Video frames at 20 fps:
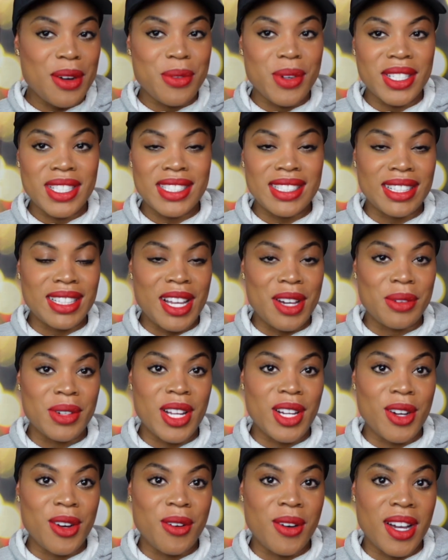wear this a lot when
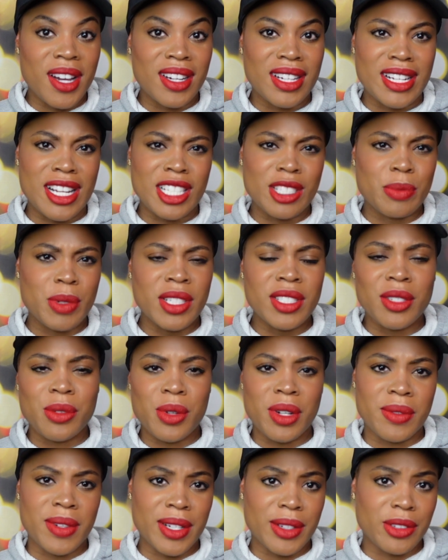I go out, and I especially
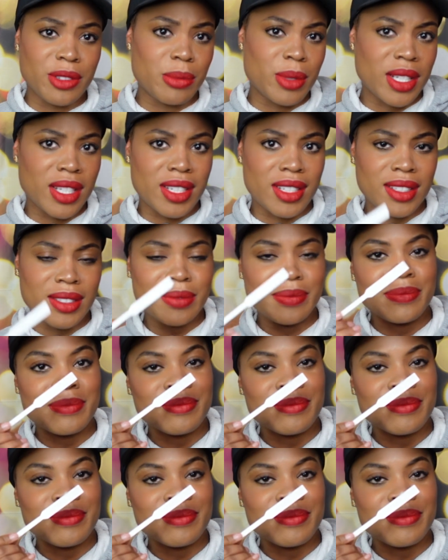wear it when I go to bed